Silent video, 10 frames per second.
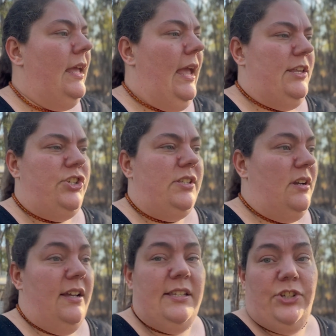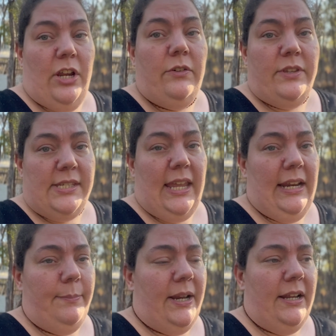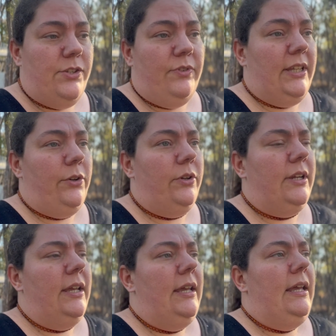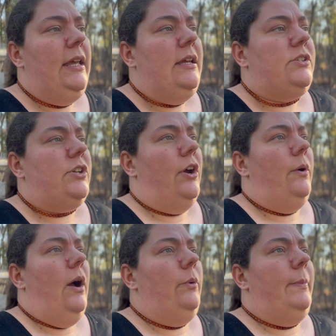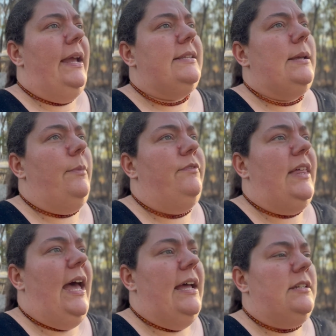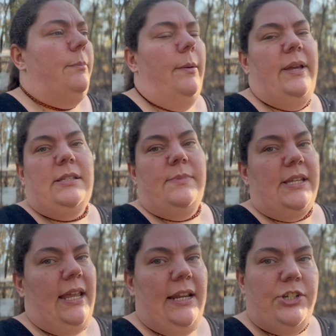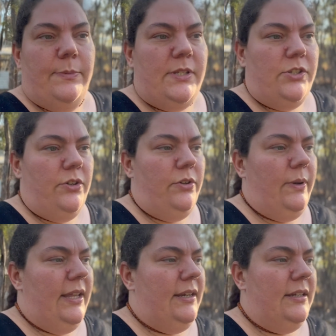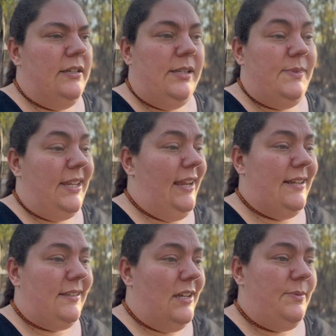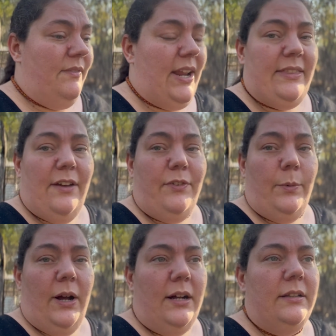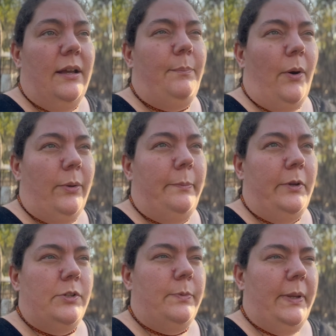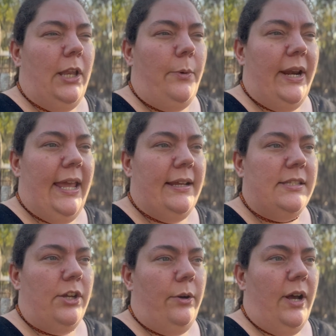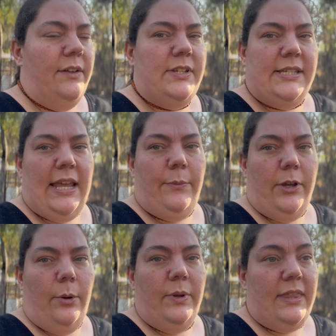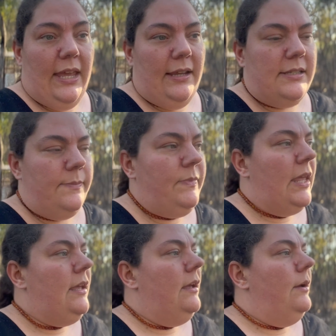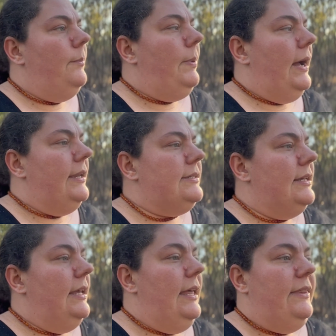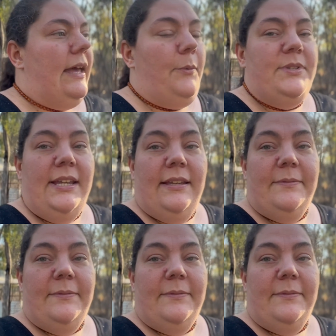It's just nice in general. The zucchini butter is really good. So I will make some of that. I might make some zucchini chips too, and some zucchini slices. We haven't had that for a while, probably because we've been low on eggs. So I'll have to see how we go with eggs. But that was it.